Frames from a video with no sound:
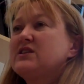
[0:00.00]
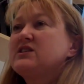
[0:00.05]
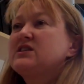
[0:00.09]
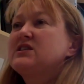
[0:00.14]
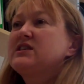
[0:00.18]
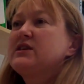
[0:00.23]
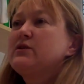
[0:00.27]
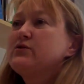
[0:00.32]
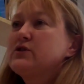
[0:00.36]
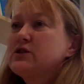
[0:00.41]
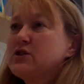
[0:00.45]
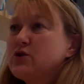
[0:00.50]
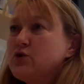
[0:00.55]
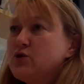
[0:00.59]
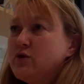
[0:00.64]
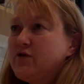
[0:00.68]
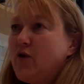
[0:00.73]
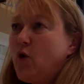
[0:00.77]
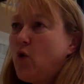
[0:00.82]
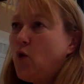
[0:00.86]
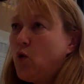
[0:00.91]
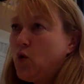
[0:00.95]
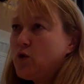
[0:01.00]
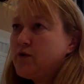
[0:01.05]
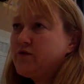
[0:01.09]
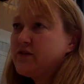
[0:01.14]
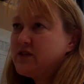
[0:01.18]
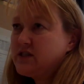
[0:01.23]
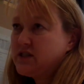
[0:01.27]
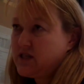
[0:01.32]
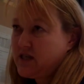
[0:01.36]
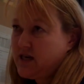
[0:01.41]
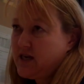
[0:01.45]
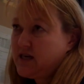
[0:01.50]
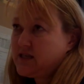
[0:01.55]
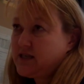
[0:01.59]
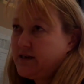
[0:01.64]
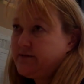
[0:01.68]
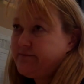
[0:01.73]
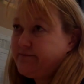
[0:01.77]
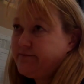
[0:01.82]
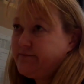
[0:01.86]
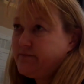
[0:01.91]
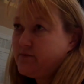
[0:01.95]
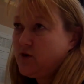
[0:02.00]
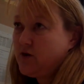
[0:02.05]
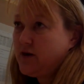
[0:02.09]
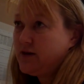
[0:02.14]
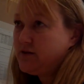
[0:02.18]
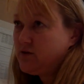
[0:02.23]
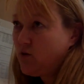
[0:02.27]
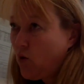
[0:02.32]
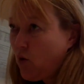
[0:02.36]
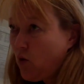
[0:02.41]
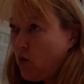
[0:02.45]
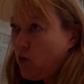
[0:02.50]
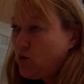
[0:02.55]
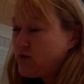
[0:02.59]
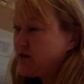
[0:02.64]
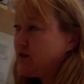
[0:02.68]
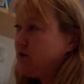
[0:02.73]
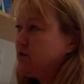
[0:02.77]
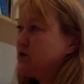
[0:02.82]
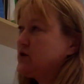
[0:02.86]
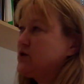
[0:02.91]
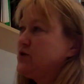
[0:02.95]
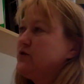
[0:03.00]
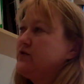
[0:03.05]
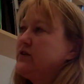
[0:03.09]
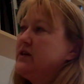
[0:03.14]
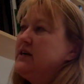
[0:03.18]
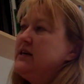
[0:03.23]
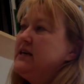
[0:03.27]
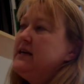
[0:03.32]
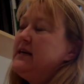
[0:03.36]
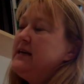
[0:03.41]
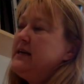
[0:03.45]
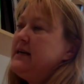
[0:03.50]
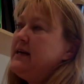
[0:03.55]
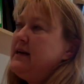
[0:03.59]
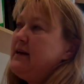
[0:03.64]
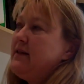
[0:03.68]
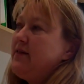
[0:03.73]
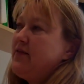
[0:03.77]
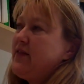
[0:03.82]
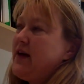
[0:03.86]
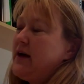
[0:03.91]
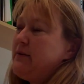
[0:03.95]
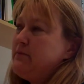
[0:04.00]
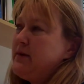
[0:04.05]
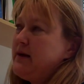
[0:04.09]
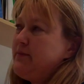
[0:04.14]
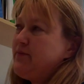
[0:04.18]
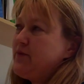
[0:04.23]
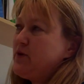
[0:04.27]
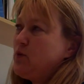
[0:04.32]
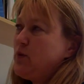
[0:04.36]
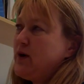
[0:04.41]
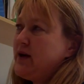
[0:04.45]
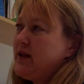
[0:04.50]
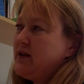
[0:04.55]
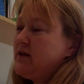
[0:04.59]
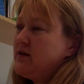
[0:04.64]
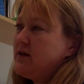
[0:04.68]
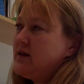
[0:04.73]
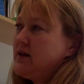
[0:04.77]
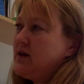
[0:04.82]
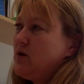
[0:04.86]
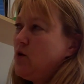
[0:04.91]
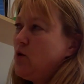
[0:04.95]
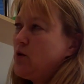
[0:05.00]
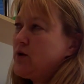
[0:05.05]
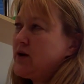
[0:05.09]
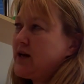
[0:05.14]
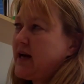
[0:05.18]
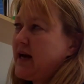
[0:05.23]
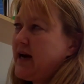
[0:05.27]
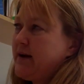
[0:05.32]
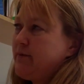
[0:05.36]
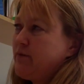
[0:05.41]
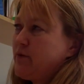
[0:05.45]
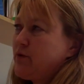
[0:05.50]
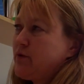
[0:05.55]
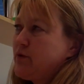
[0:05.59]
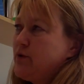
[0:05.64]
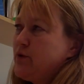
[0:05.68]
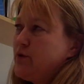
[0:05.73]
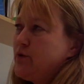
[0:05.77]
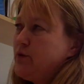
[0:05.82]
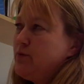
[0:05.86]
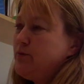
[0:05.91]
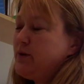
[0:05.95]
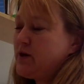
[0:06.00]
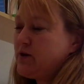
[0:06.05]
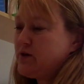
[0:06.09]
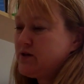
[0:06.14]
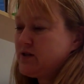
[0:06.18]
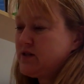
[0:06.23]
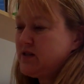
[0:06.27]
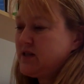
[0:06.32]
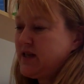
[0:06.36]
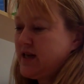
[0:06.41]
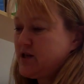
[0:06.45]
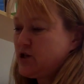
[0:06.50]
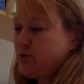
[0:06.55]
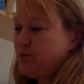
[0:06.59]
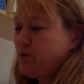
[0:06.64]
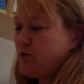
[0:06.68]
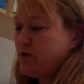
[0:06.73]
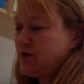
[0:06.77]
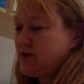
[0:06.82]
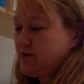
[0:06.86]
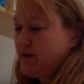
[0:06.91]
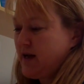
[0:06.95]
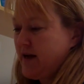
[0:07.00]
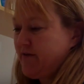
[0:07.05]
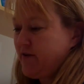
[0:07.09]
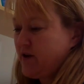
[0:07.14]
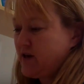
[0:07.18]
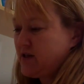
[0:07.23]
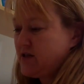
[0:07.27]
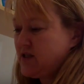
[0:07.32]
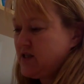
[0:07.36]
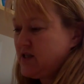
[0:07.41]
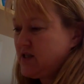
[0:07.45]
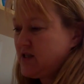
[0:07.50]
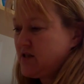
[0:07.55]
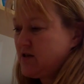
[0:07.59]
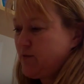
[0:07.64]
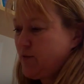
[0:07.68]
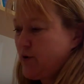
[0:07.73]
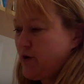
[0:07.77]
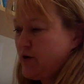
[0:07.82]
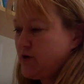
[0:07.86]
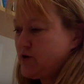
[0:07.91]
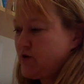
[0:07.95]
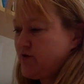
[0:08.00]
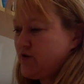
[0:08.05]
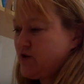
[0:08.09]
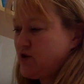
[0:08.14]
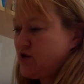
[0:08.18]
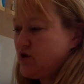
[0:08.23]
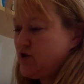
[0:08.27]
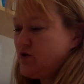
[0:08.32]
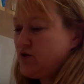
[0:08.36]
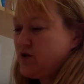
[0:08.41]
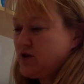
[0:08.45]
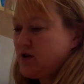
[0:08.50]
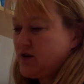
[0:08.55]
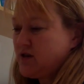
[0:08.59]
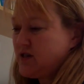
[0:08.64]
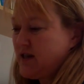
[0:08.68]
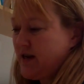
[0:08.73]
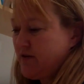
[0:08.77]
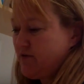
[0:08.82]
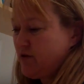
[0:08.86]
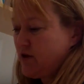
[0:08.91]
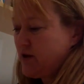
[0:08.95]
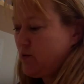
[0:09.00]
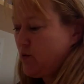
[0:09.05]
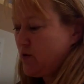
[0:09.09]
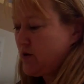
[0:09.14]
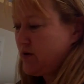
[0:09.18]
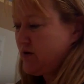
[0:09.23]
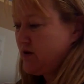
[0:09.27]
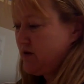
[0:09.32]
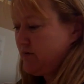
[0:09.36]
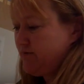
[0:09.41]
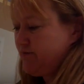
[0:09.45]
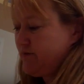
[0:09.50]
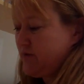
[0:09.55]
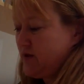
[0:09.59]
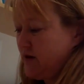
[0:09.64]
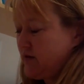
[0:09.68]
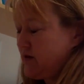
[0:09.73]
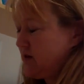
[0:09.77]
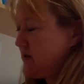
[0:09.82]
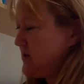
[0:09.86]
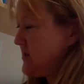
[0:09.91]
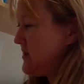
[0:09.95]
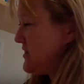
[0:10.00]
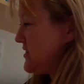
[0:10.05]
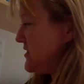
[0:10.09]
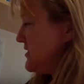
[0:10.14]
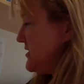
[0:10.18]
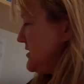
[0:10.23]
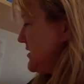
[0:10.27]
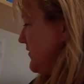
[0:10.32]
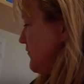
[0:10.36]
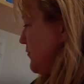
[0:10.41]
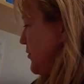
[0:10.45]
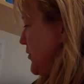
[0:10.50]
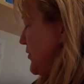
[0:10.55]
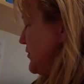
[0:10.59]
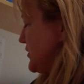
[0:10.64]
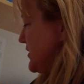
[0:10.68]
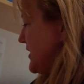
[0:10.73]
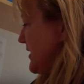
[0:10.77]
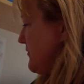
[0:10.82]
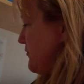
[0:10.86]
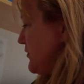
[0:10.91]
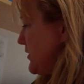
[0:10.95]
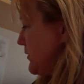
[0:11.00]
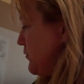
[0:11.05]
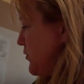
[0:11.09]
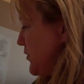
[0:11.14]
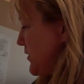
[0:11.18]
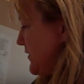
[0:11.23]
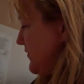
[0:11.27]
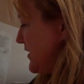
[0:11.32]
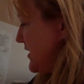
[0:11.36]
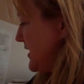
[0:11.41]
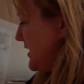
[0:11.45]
can self-serve all of this data, right? All self-serve. That meant that when the audit came through, because the dashboards gave a consistent approach for the students, because they really wanted the consistency approach, they really wanted